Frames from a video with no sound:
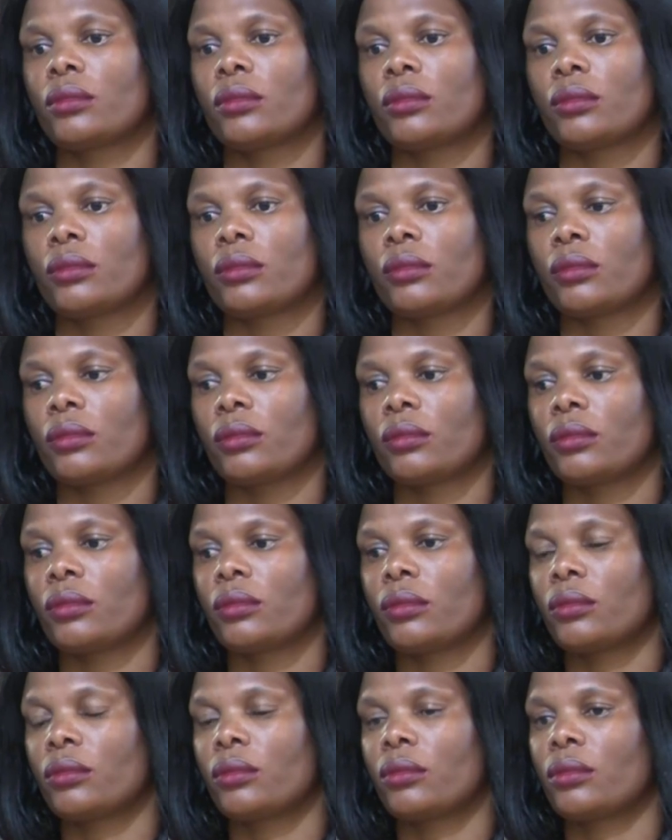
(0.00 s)

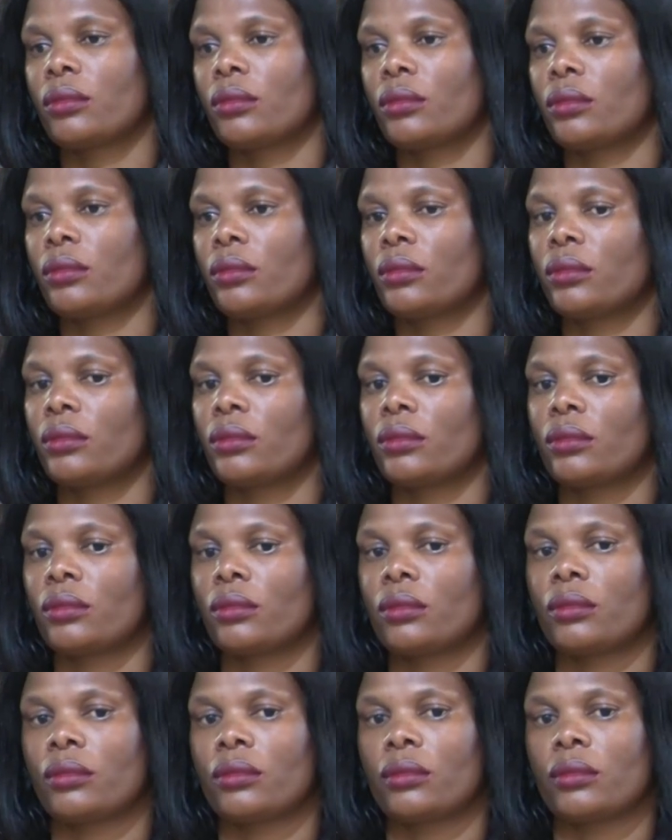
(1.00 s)

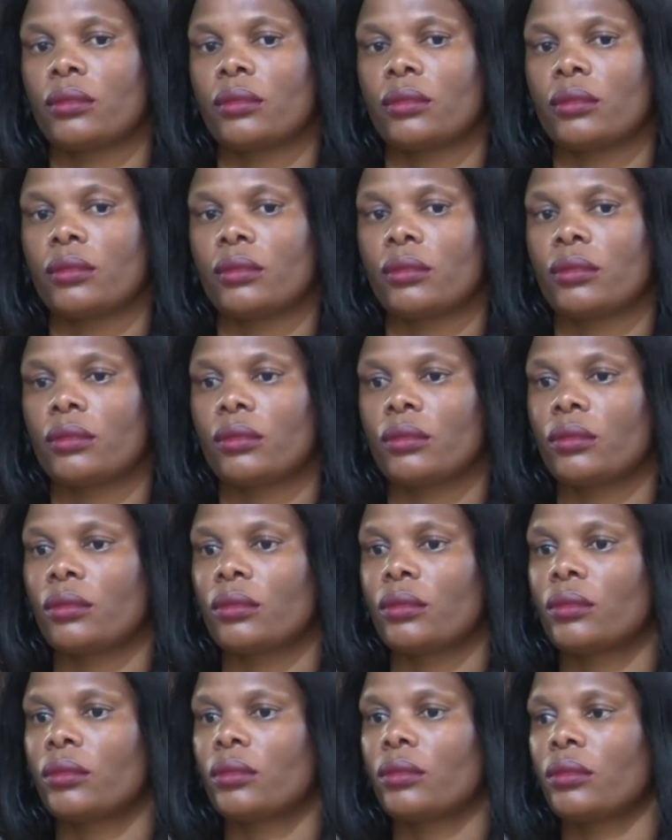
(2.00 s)

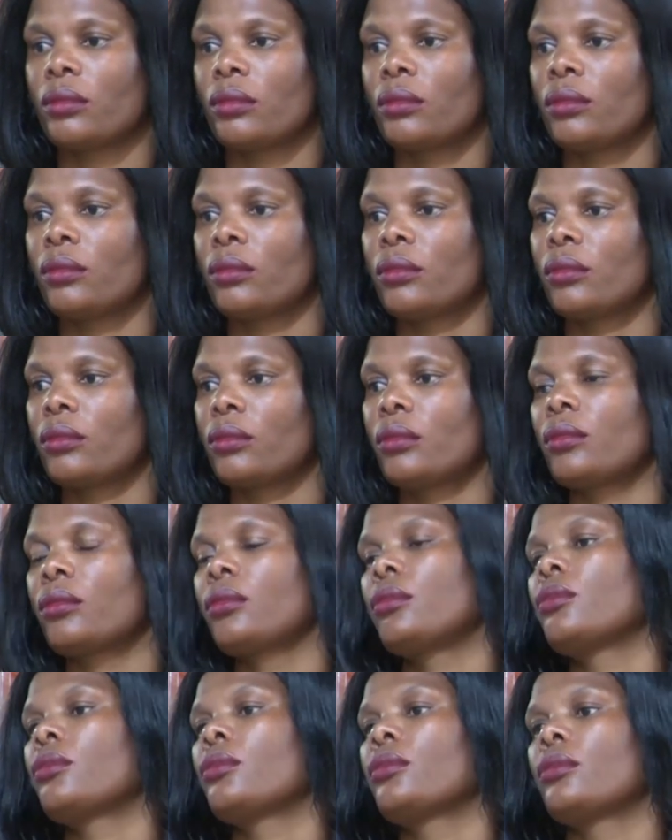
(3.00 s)

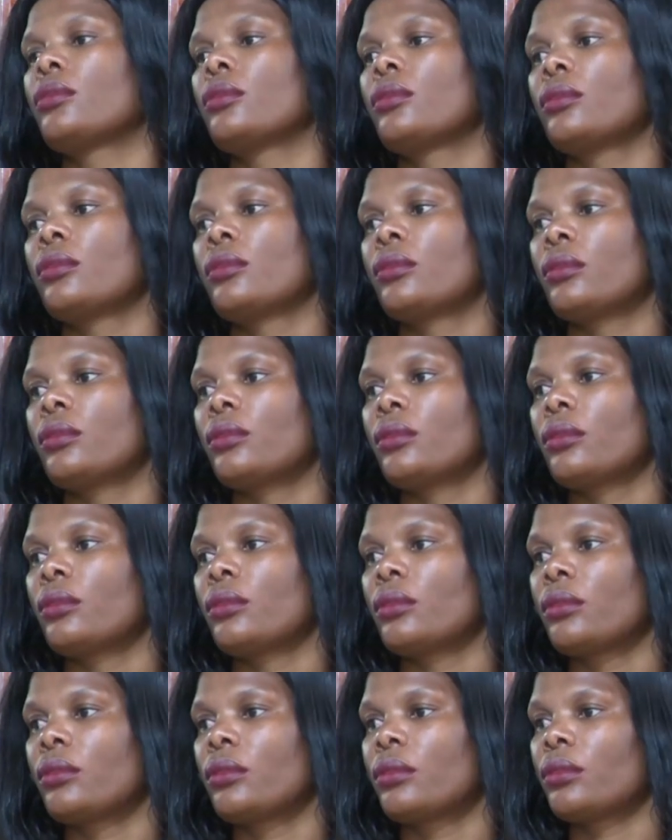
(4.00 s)

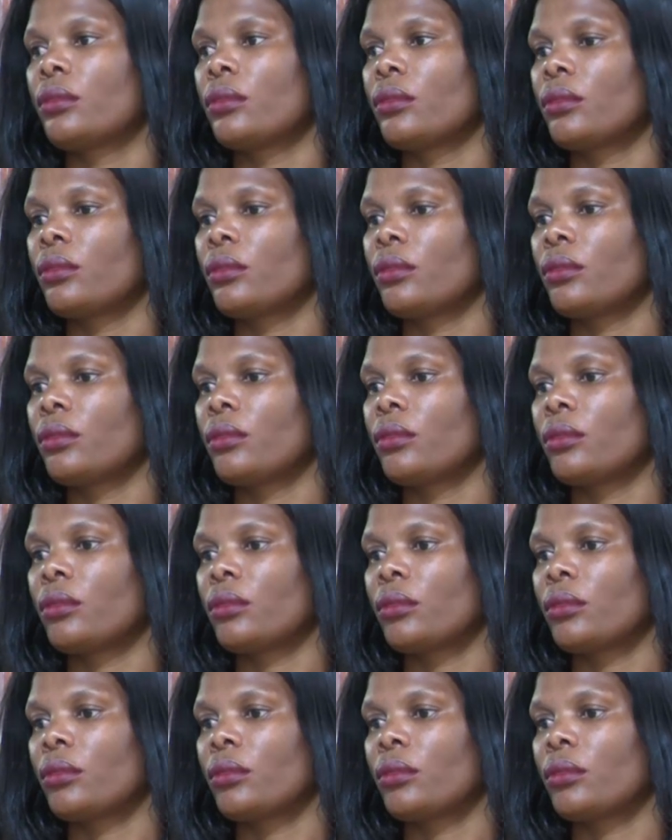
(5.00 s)
[no speech]